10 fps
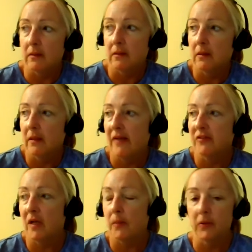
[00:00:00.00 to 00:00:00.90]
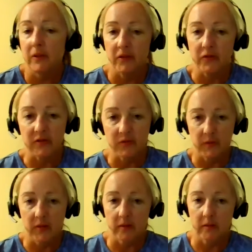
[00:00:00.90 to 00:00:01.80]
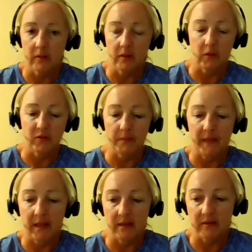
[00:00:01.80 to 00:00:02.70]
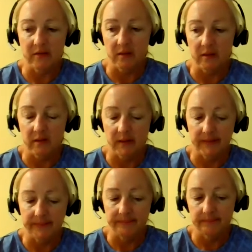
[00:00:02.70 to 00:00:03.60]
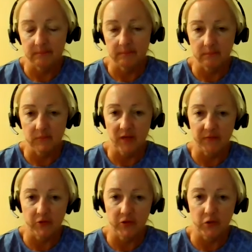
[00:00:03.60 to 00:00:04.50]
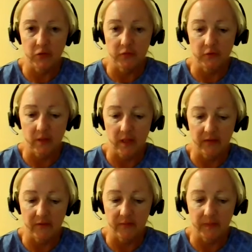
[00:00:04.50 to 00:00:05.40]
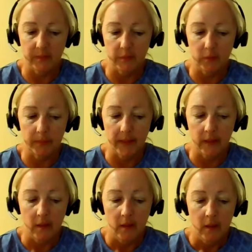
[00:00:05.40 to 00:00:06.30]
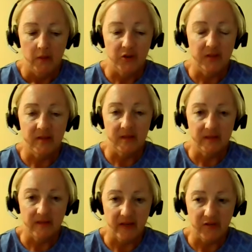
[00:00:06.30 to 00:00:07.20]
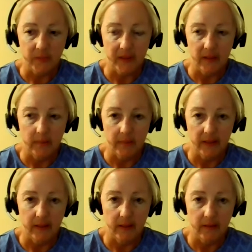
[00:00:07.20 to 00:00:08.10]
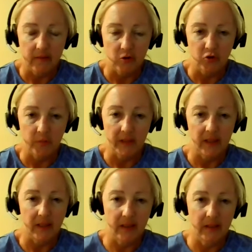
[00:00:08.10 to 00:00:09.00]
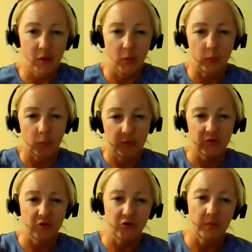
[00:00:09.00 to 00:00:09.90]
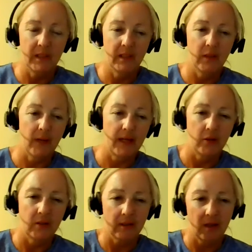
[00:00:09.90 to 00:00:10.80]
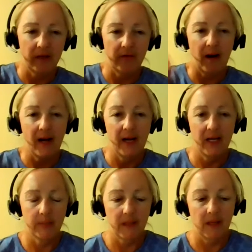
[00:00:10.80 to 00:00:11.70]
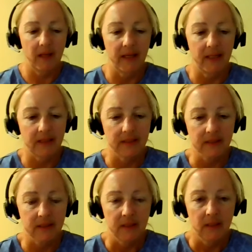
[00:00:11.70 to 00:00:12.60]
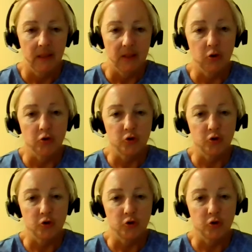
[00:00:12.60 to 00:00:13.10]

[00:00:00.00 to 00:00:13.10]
in the last couple of years has probably, made this tougher too for a lot of people, but just exacerbated by social media. And with social media, right, you can kind of hide behind your